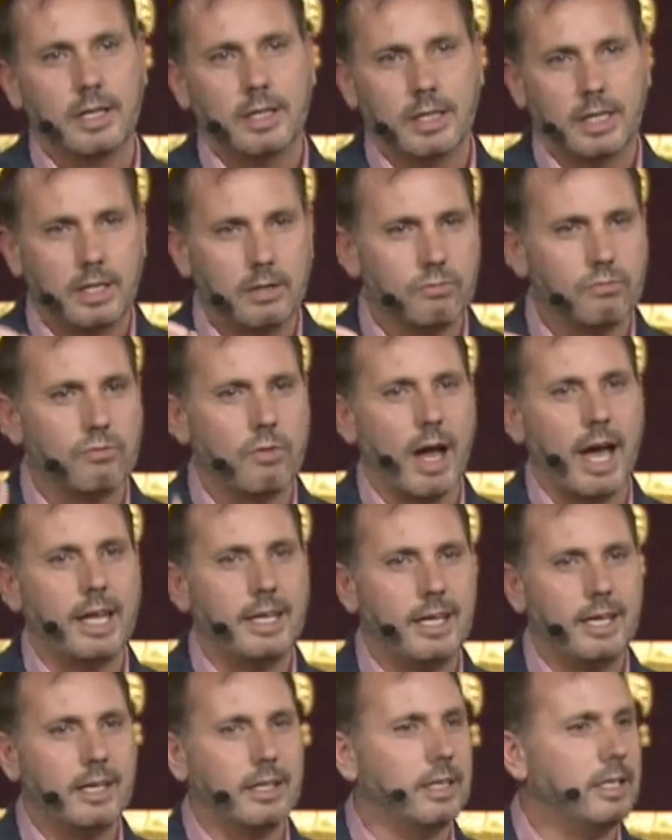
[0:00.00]
He
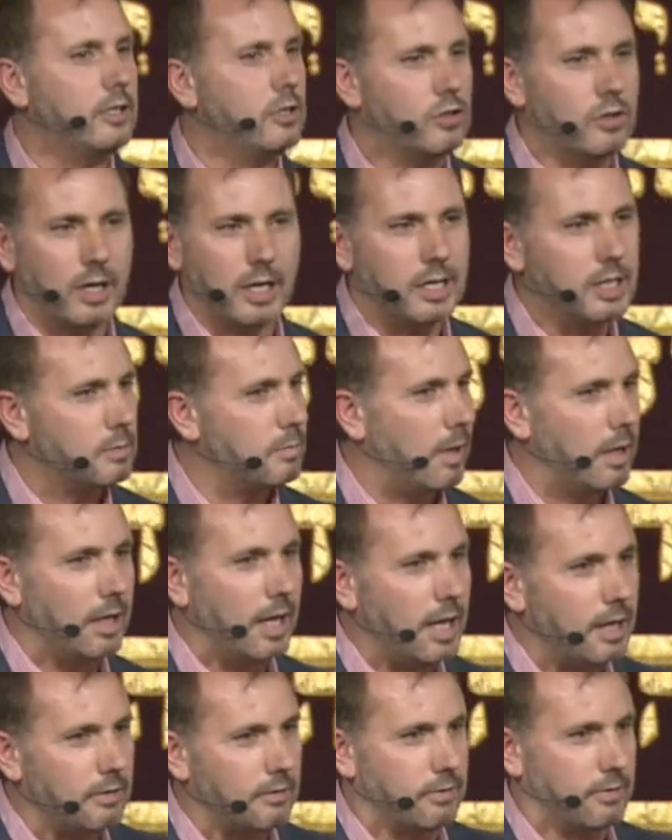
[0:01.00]
radically changed my
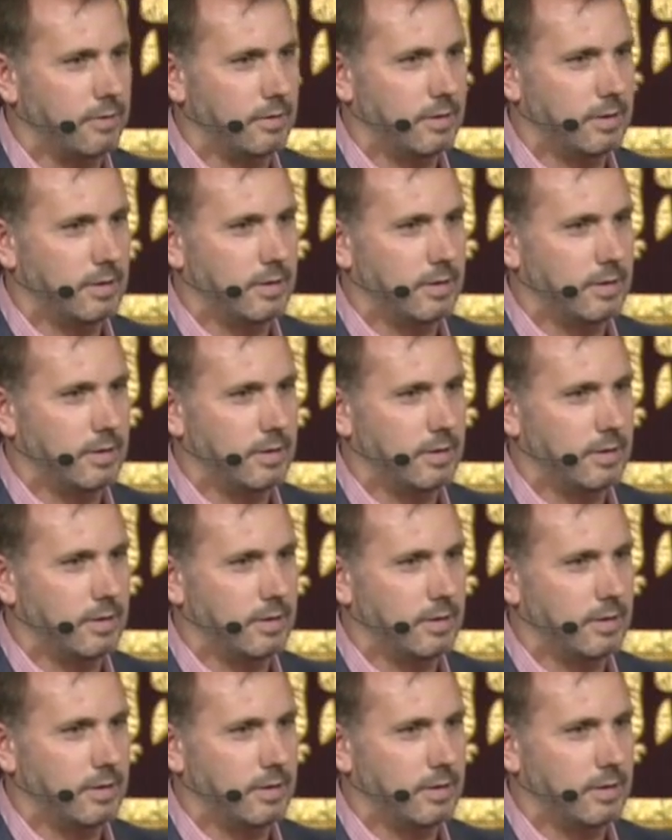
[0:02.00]
life.